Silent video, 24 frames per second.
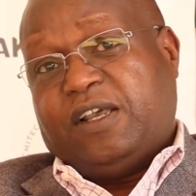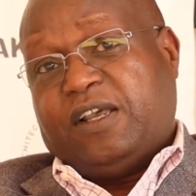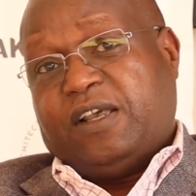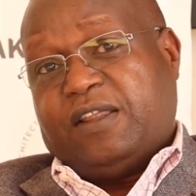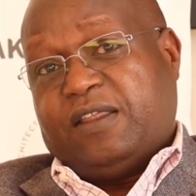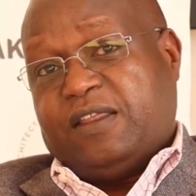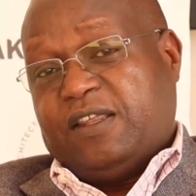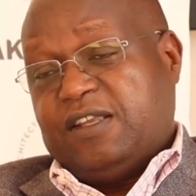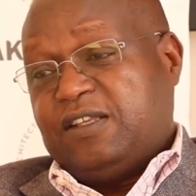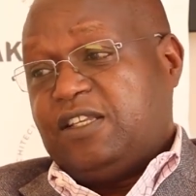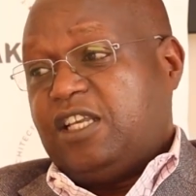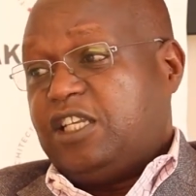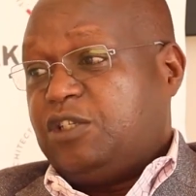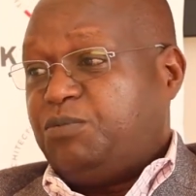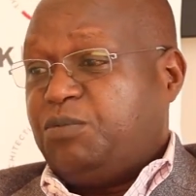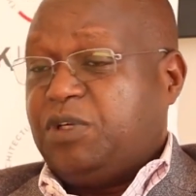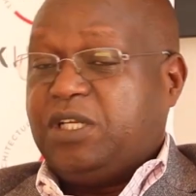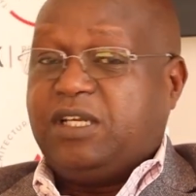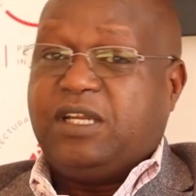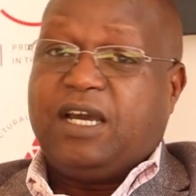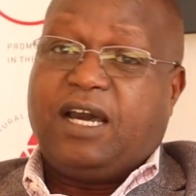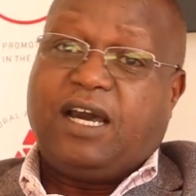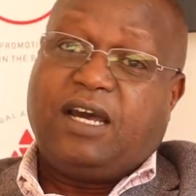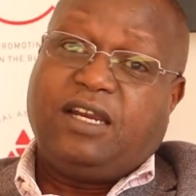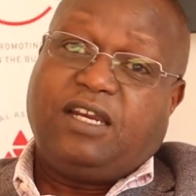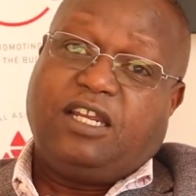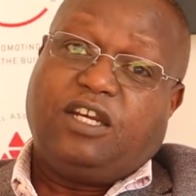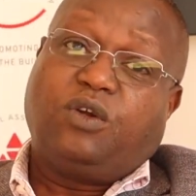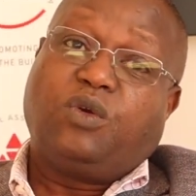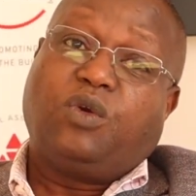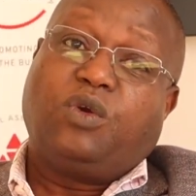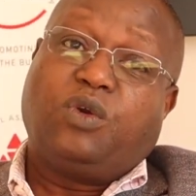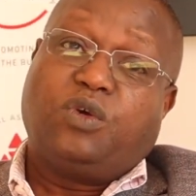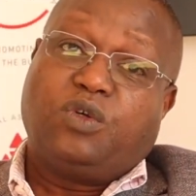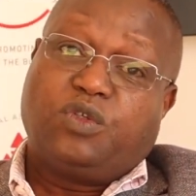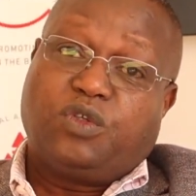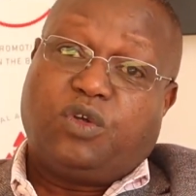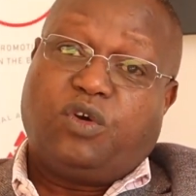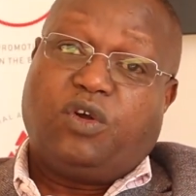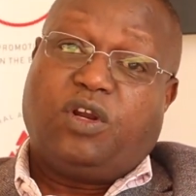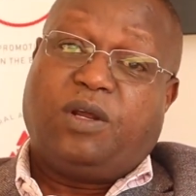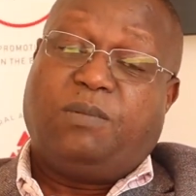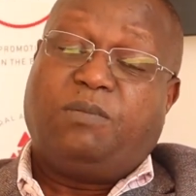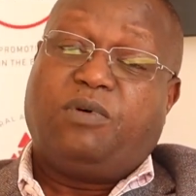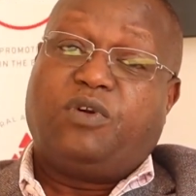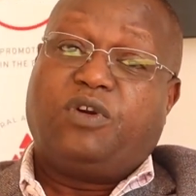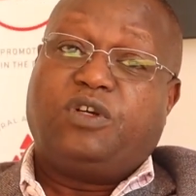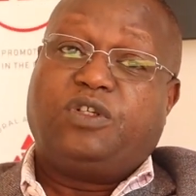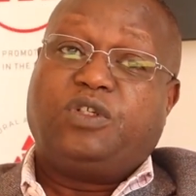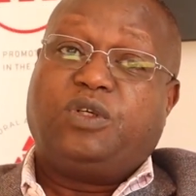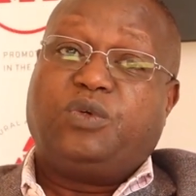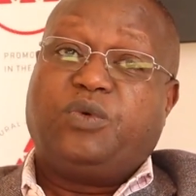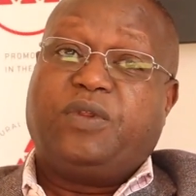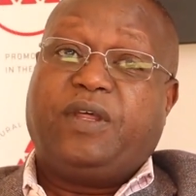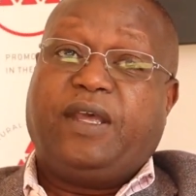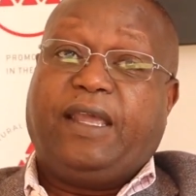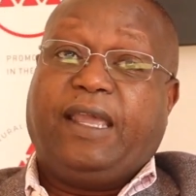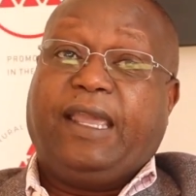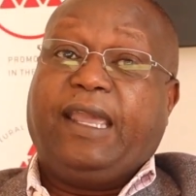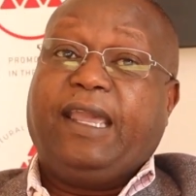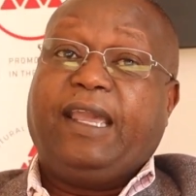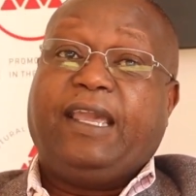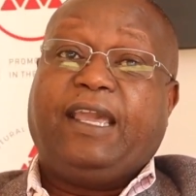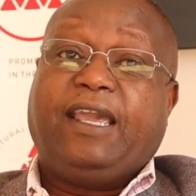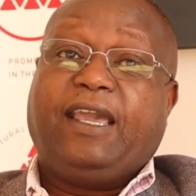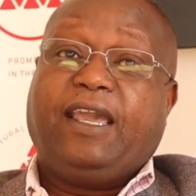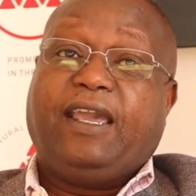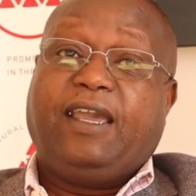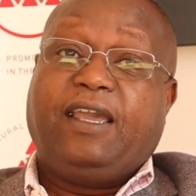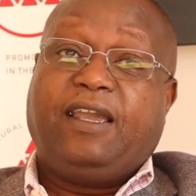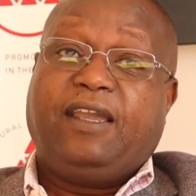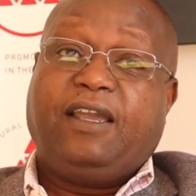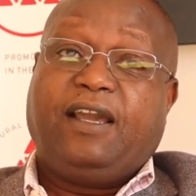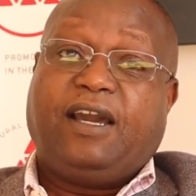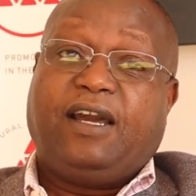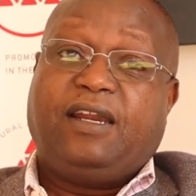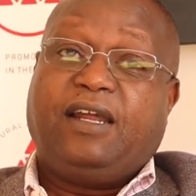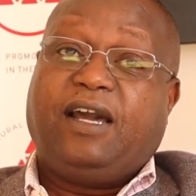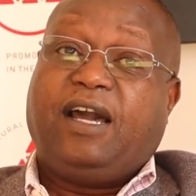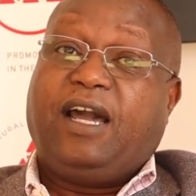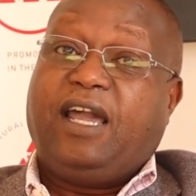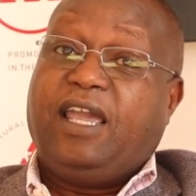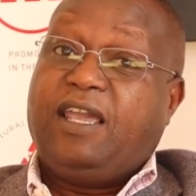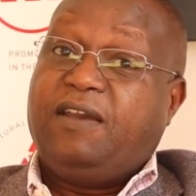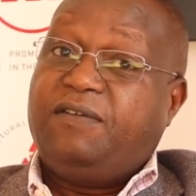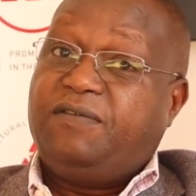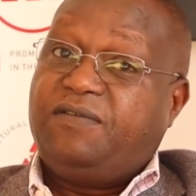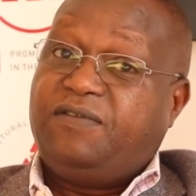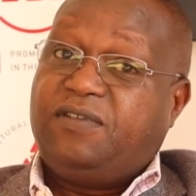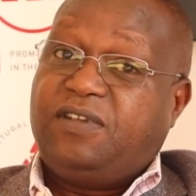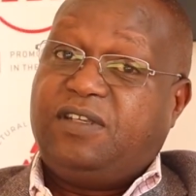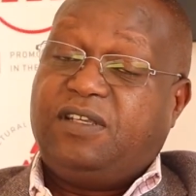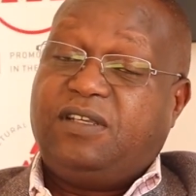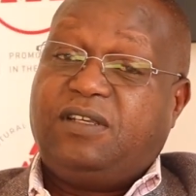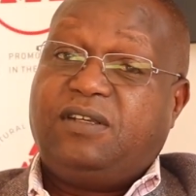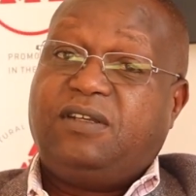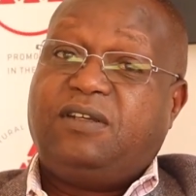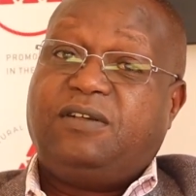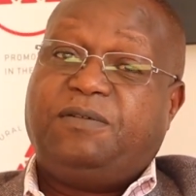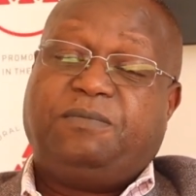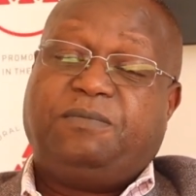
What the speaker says: This has been done in close collaboration with the AK and IFC,